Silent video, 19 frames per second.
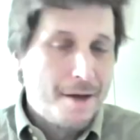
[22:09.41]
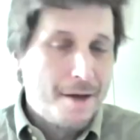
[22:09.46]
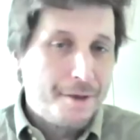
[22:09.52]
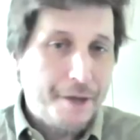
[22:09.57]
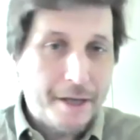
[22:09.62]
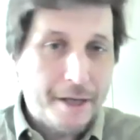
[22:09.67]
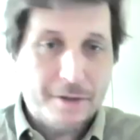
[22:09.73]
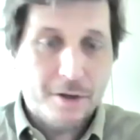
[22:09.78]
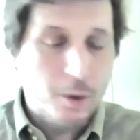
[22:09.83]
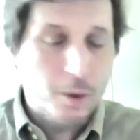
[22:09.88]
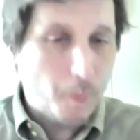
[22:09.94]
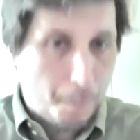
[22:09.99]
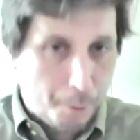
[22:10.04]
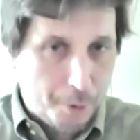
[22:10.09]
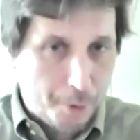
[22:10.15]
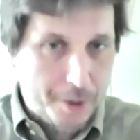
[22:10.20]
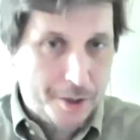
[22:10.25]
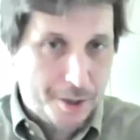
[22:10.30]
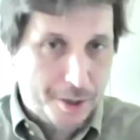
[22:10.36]
Things look
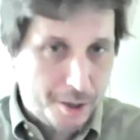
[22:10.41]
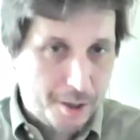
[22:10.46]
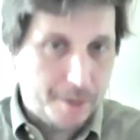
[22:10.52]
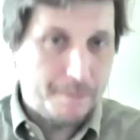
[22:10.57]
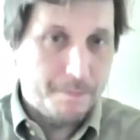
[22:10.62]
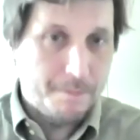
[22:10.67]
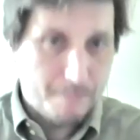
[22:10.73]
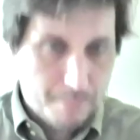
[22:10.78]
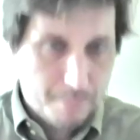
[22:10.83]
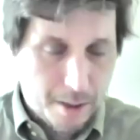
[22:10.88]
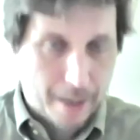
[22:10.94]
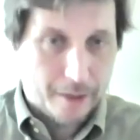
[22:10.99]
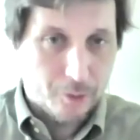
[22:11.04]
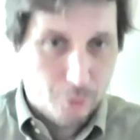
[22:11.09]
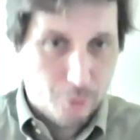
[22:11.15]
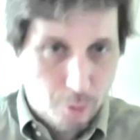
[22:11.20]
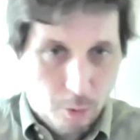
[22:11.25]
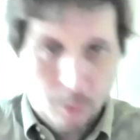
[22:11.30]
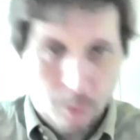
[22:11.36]
pretty like
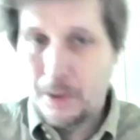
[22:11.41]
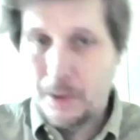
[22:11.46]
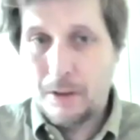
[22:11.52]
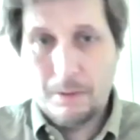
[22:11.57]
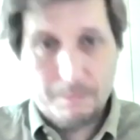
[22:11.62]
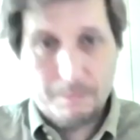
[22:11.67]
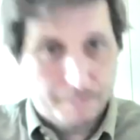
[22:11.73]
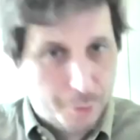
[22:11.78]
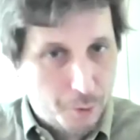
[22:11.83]
normal.